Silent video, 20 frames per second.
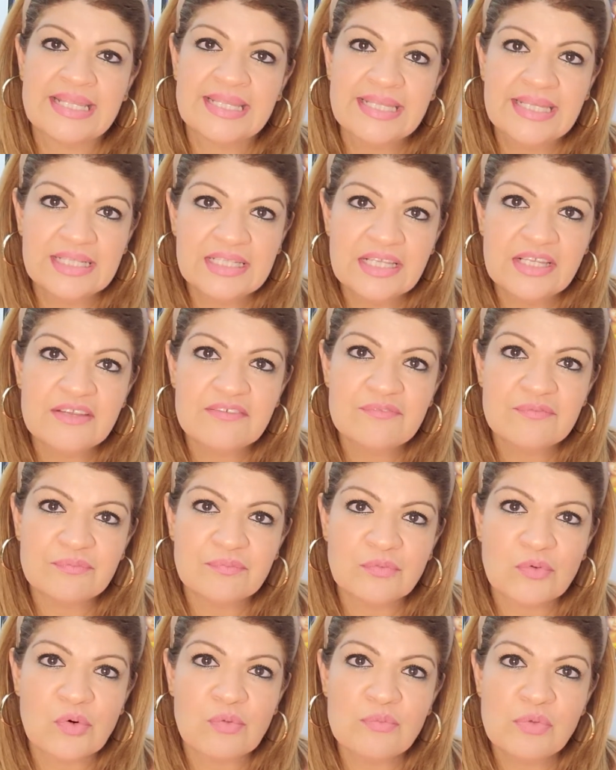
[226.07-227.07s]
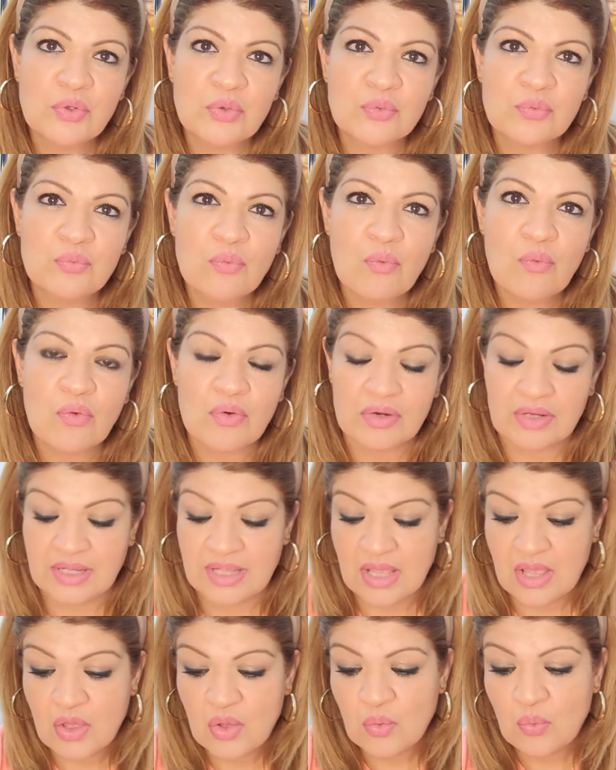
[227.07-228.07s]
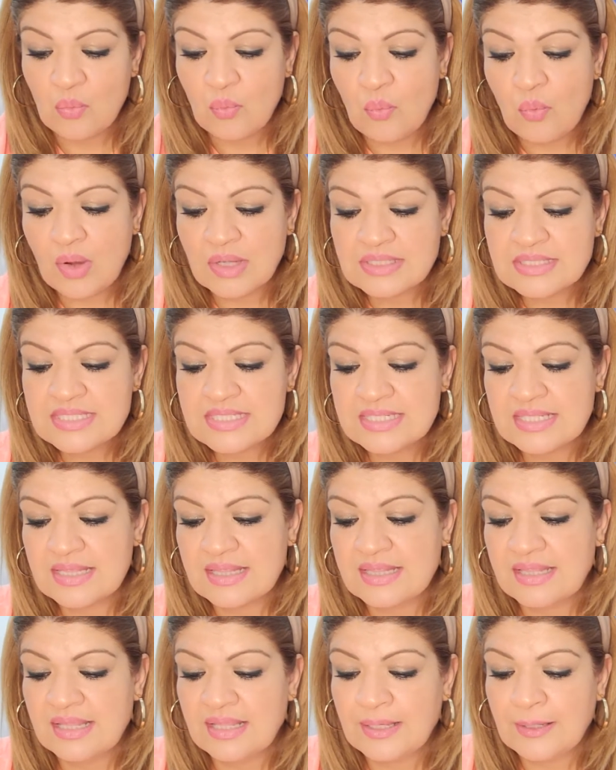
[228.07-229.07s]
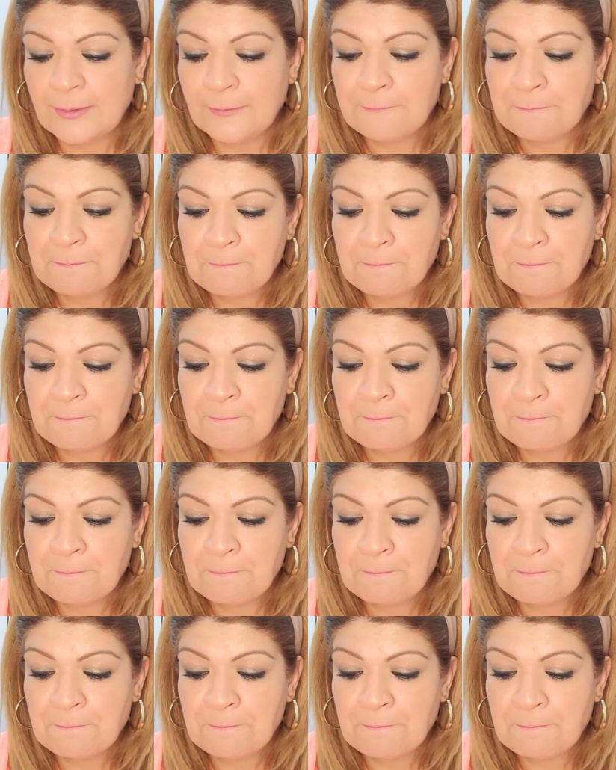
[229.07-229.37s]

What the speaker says: getting from your work, what the